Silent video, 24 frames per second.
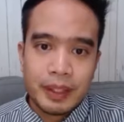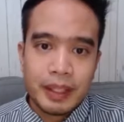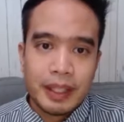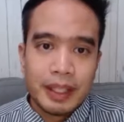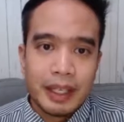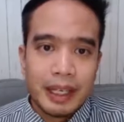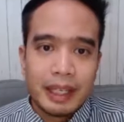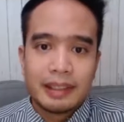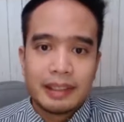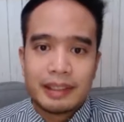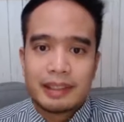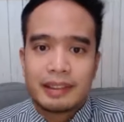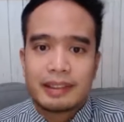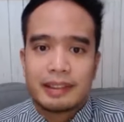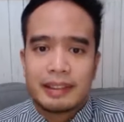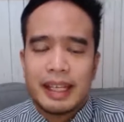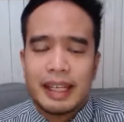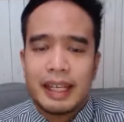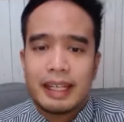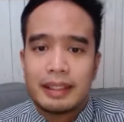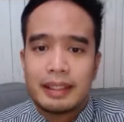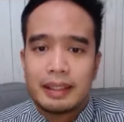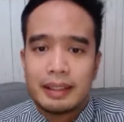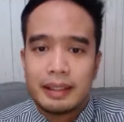
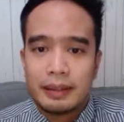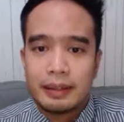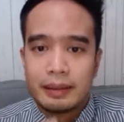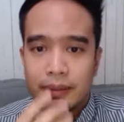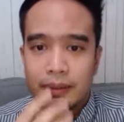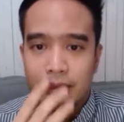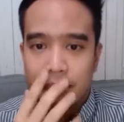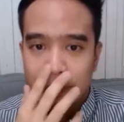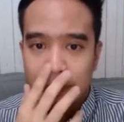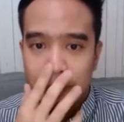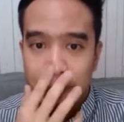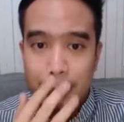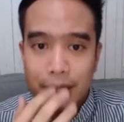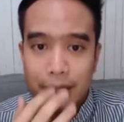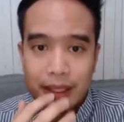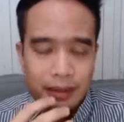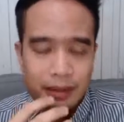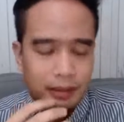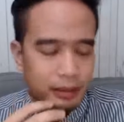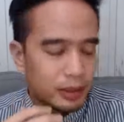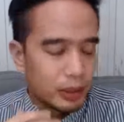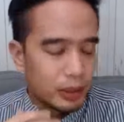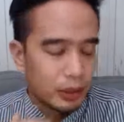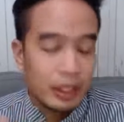Instead, that
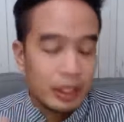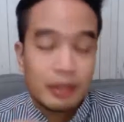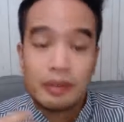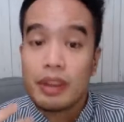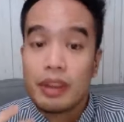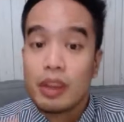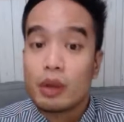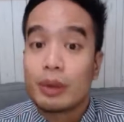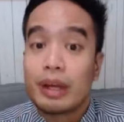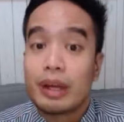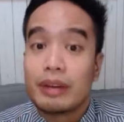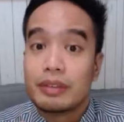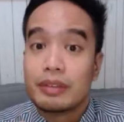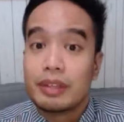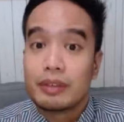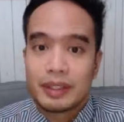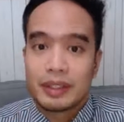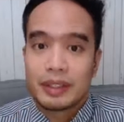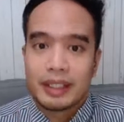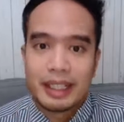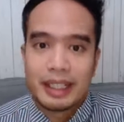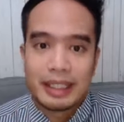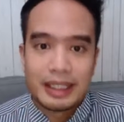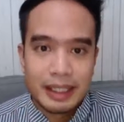even though we have
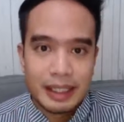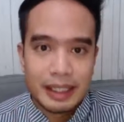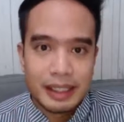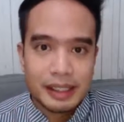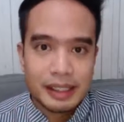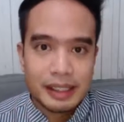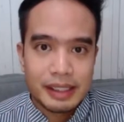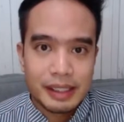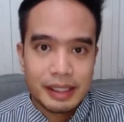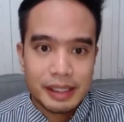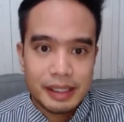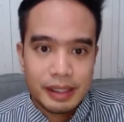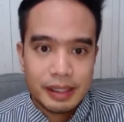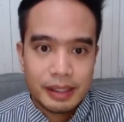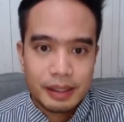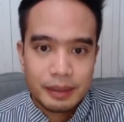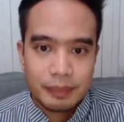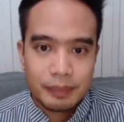different ideas,